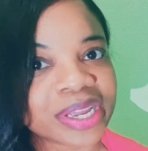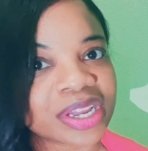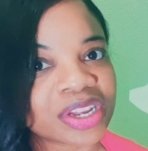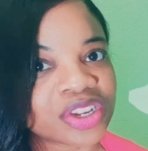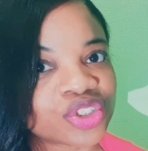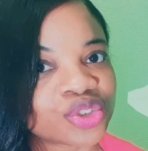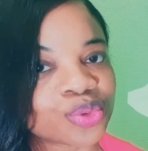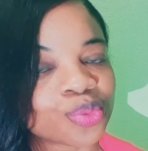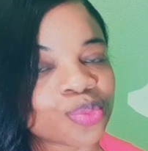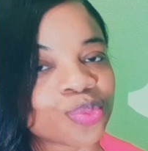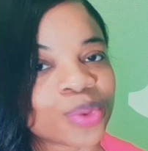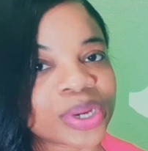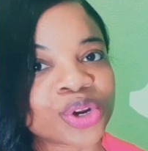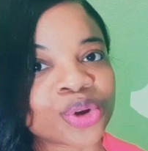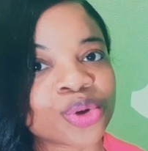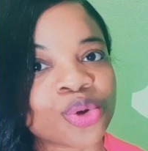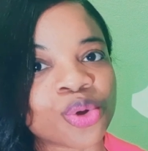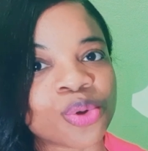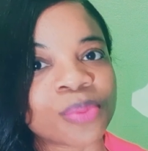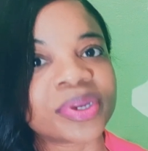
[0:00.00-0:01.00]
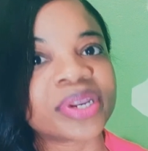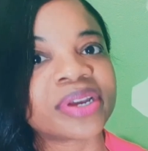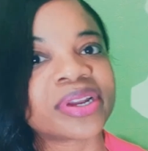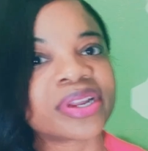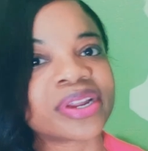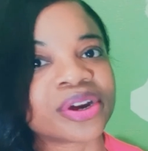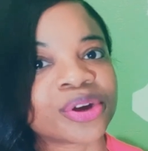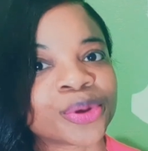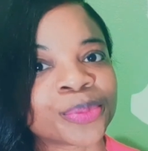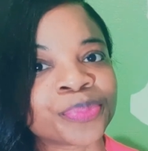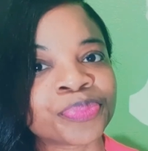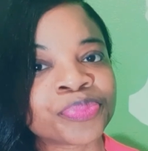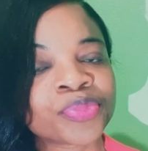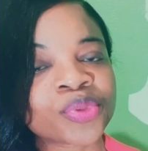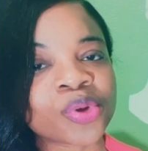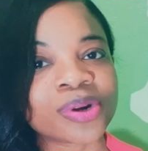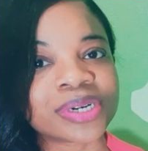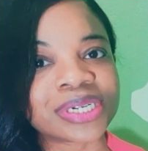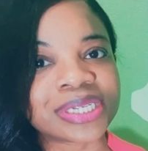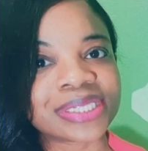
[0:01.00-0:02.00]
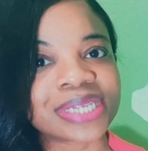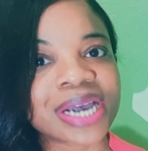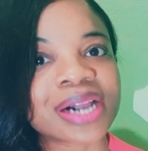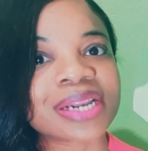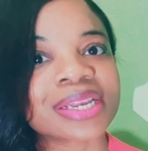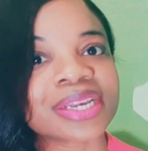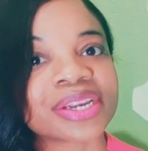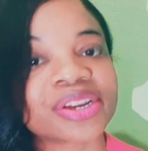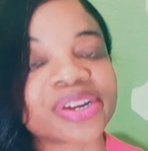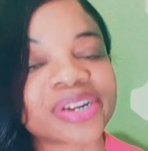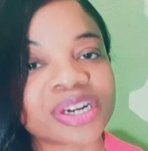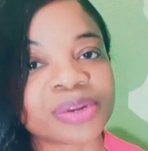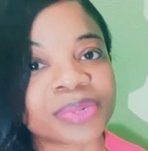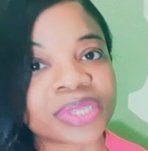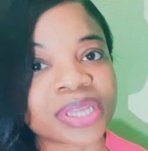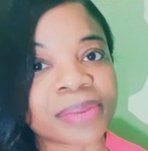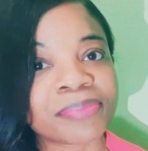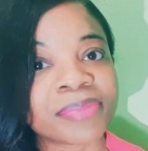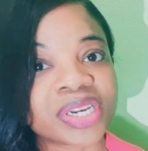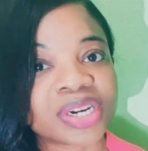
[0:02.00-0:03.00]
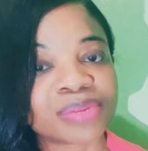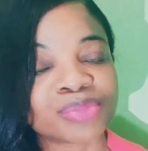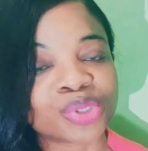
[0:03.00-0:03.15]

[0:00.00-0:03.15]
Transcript: breakage when you're combing your hair or detangling your hair with a